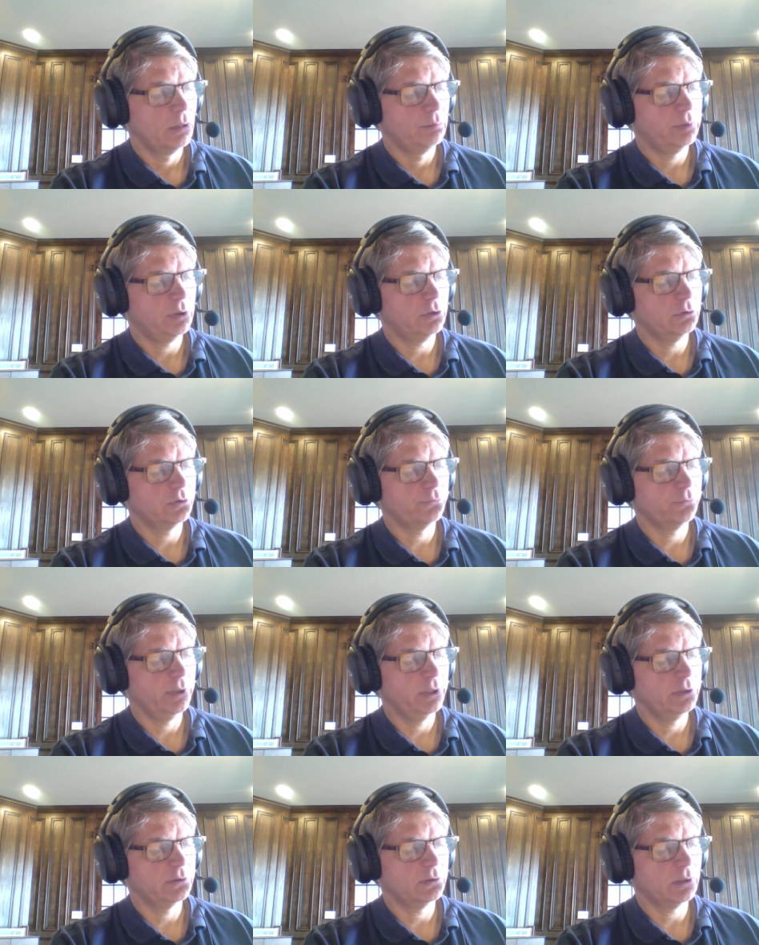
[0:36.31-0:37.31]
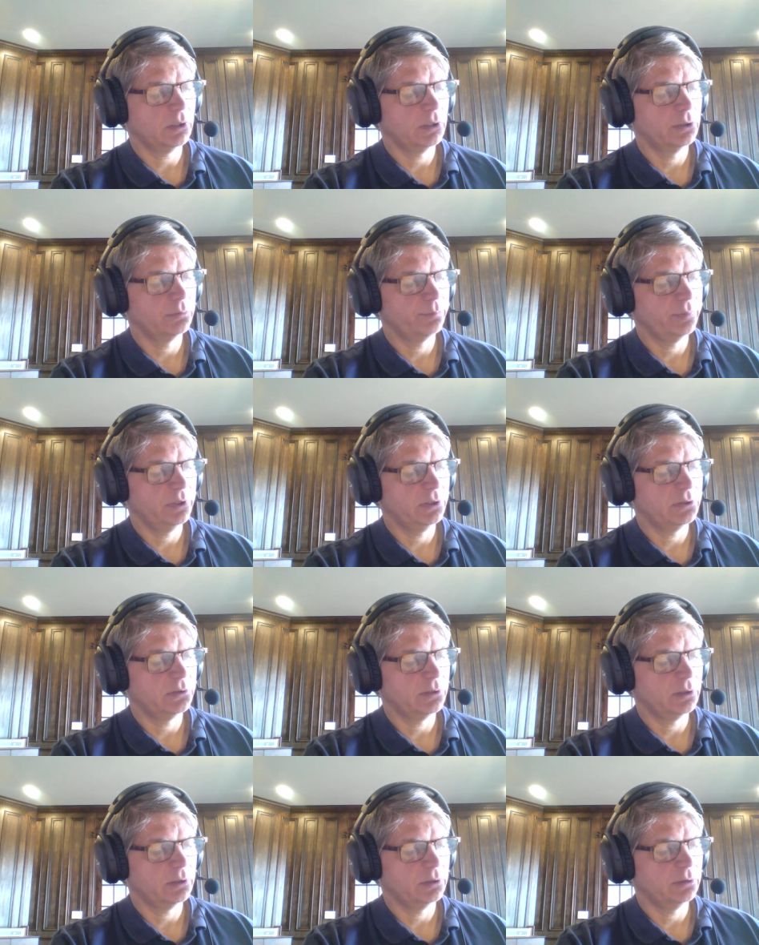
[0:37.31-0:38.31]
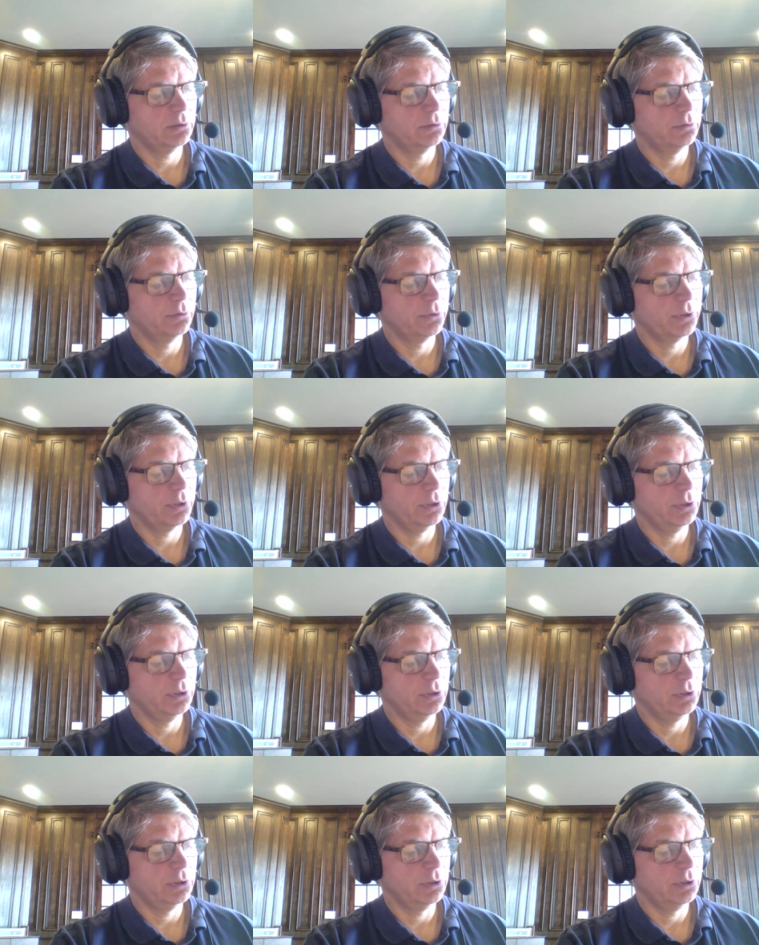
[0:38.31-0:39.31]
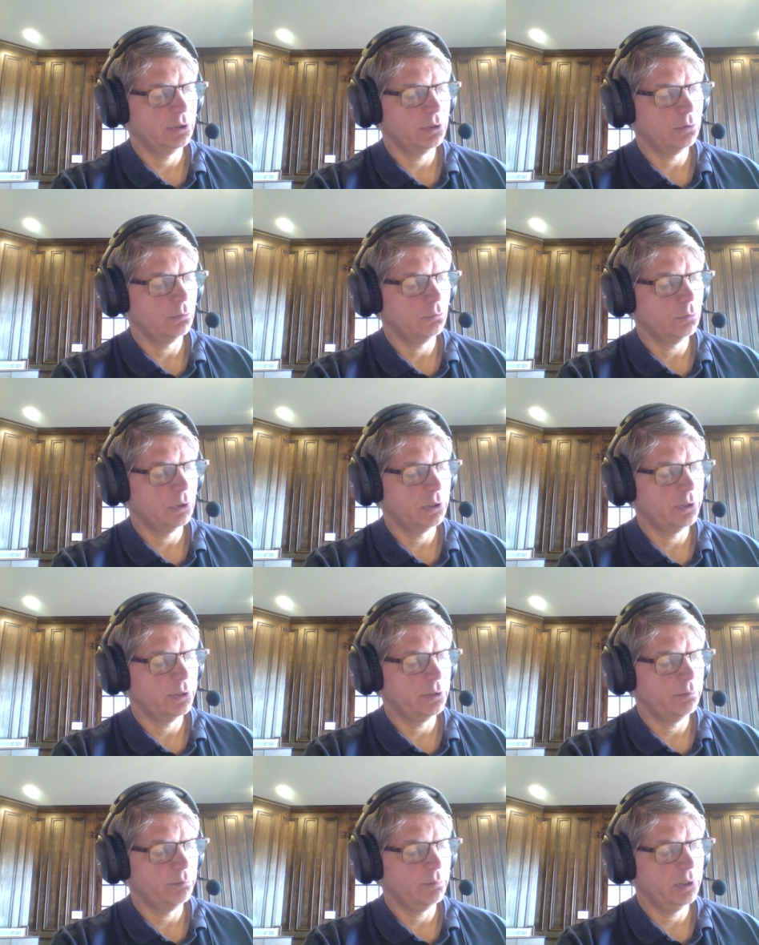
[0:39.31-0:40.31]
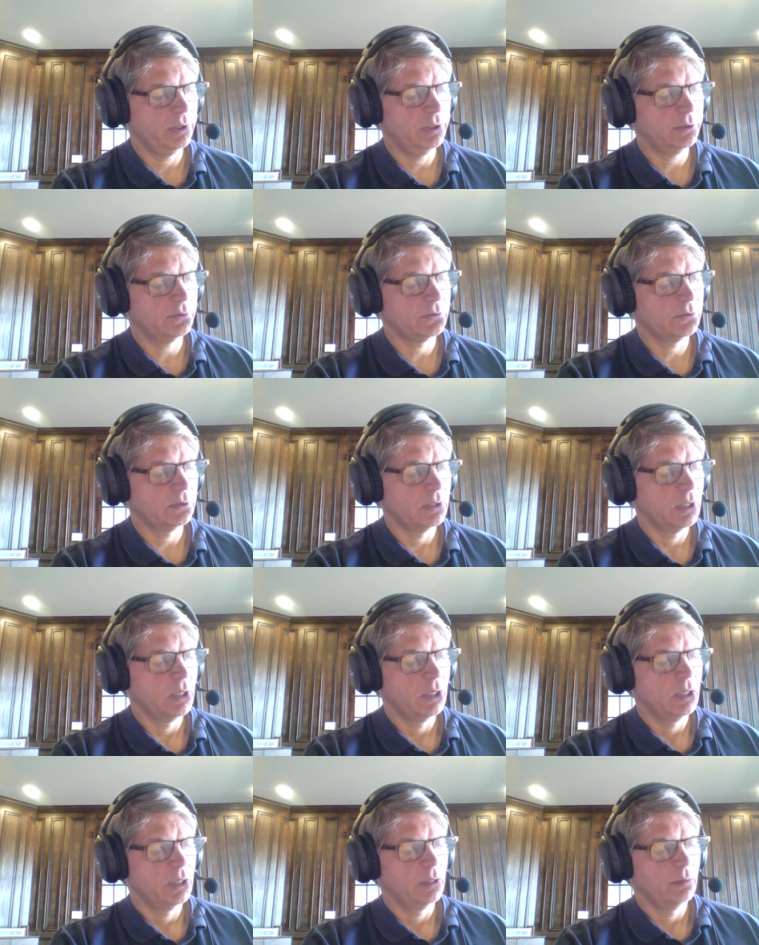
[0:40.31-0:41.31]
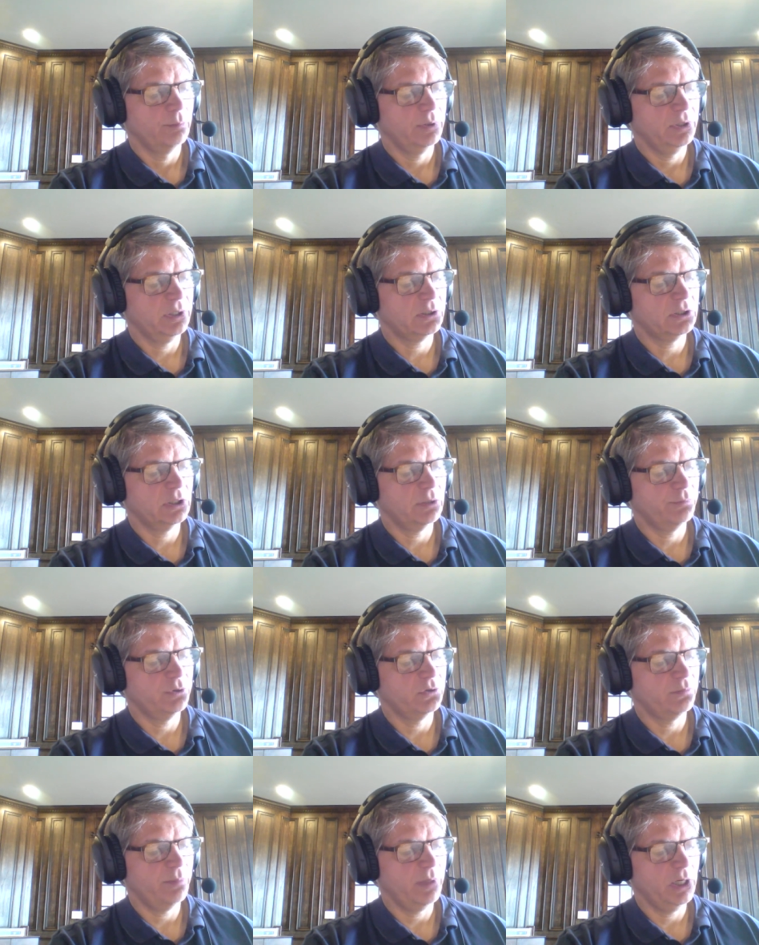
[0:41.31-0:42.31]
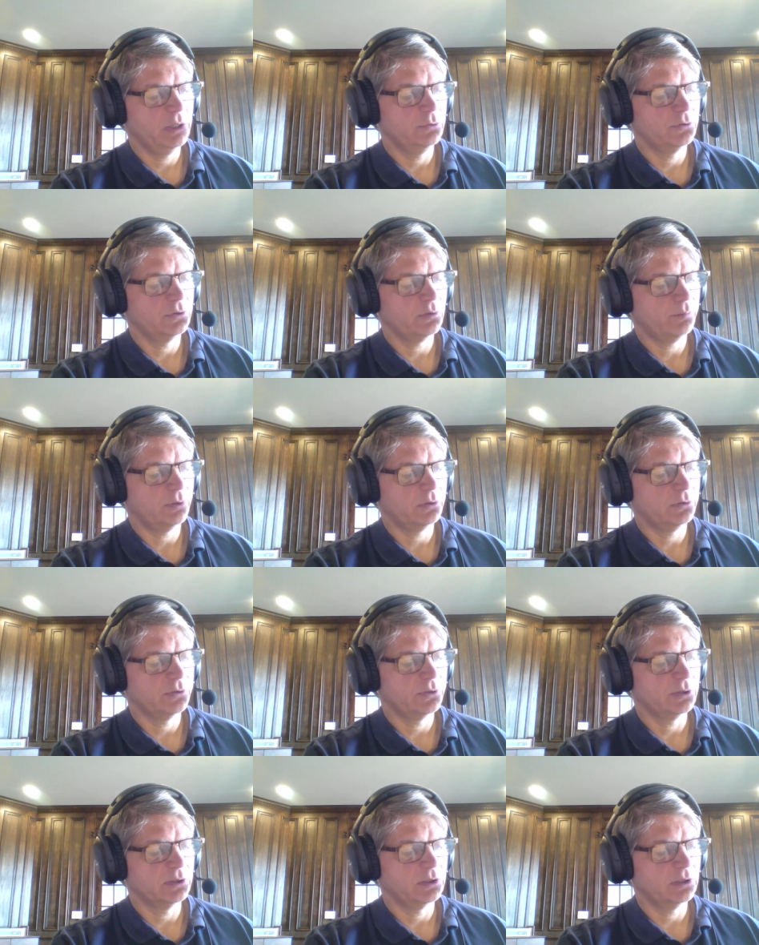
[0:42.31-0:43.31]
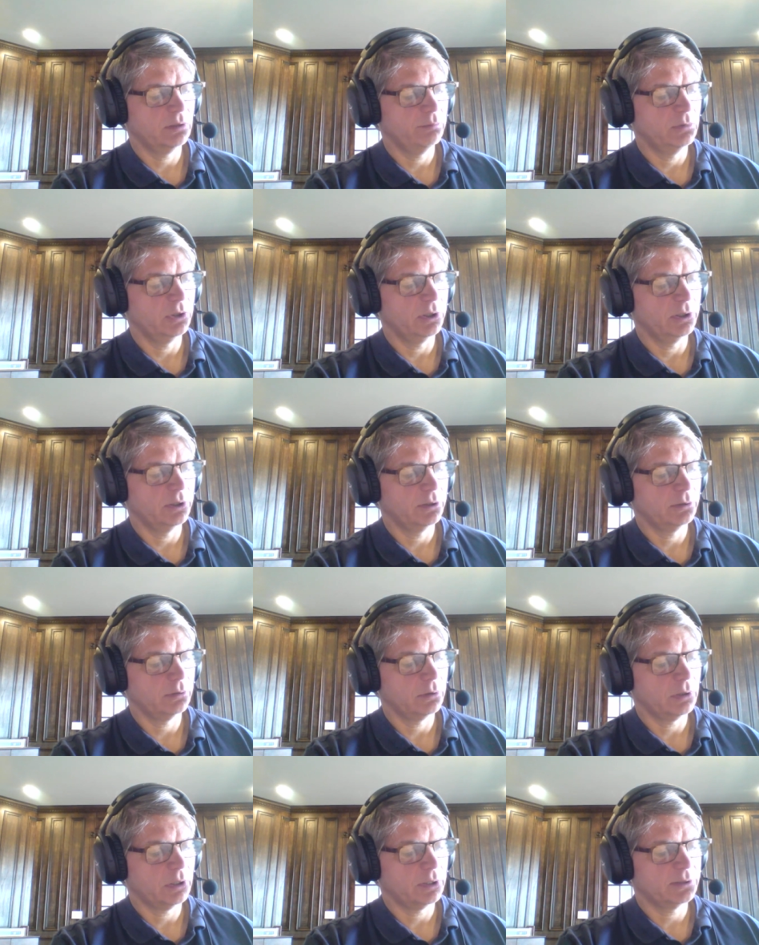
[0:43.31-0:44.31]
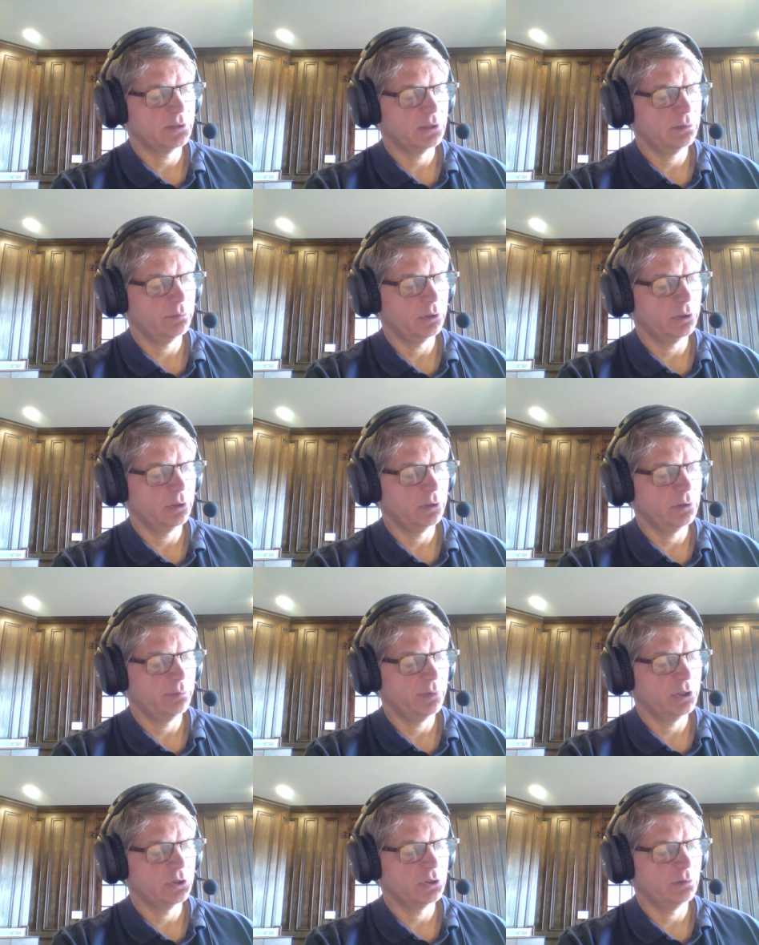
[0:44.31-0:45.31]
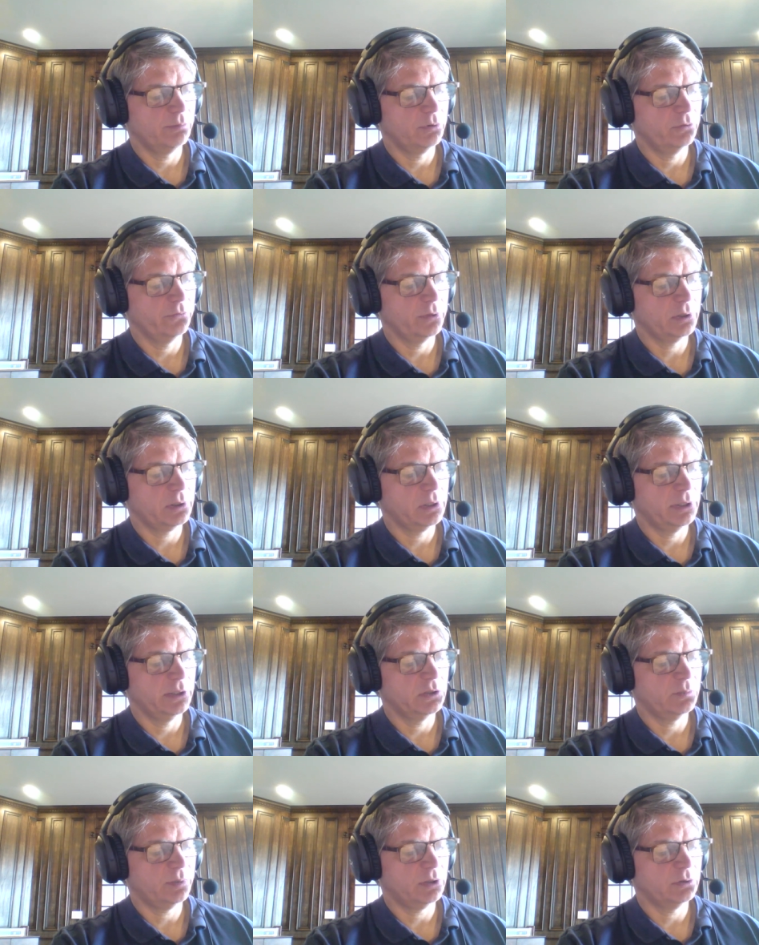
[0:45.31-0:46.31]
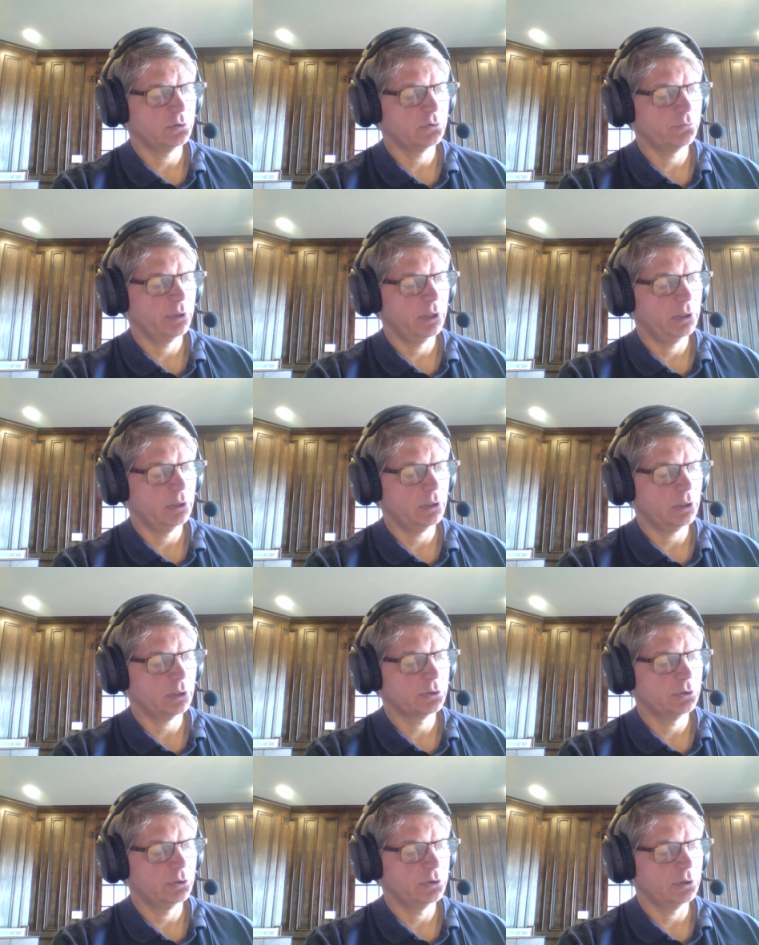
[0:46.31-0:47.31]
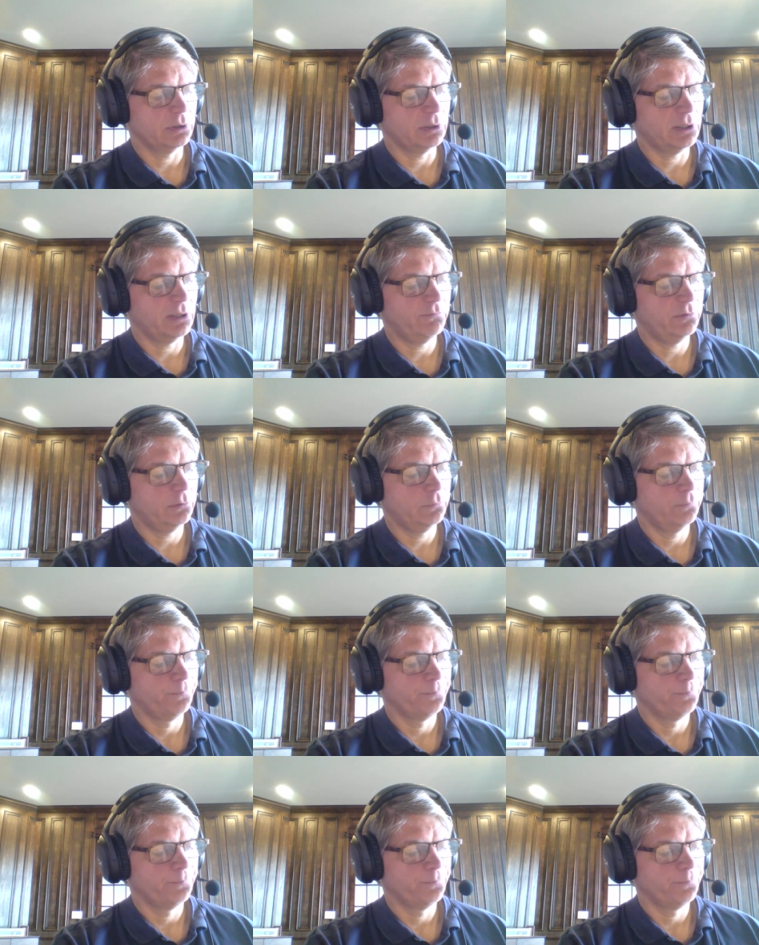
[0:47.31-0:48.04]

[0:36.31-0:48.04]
Pulse rate is the heartbeats that are heard in 1 minute. PSWs may use a pulse oximeter to measure both a client's pulse rate and oxygen level.